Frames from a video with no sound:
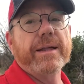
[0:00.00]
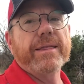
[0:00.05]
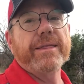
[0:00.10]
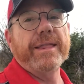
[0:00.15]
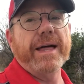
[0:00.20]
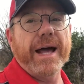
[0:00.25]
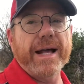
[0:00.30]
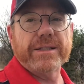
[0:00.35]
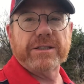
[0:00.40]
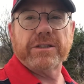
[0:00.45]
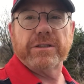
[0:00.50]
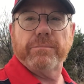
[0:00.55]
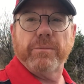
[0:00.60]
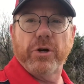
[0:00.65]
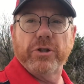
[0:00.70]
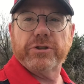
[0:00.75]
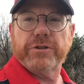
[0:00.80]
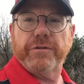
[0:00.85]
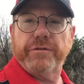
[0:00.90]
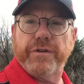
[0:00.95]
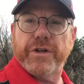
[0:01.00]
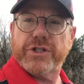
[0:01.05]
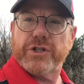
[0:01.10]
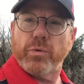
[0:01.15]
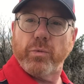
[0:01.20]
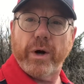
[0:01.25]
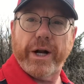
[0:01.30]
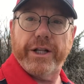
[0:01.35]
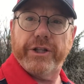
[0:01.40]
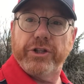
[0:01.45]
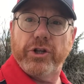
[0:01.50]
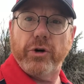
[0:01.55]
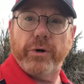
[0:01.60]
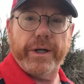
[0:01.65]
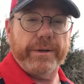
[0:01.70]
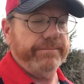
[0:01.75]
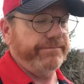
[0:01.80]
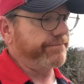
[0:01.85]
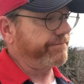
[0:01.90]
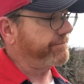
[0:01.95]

that's the most efficient way to do it.